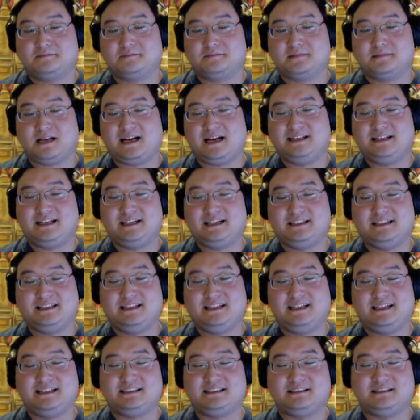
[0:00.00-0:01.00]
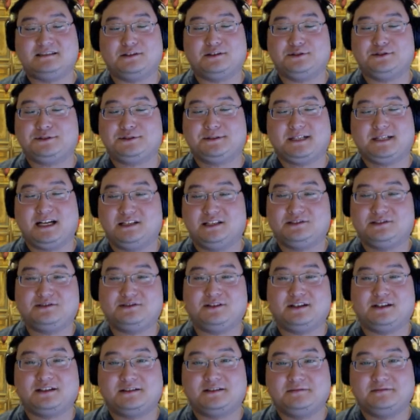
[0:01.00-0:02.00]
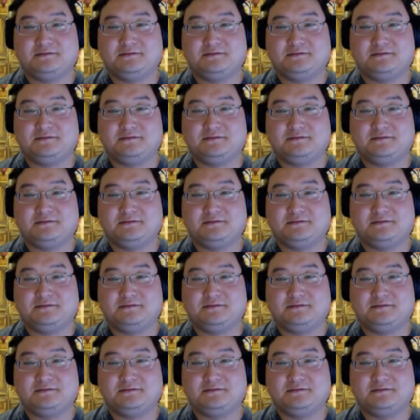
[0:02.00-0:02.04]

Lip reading: Identity is a social construct,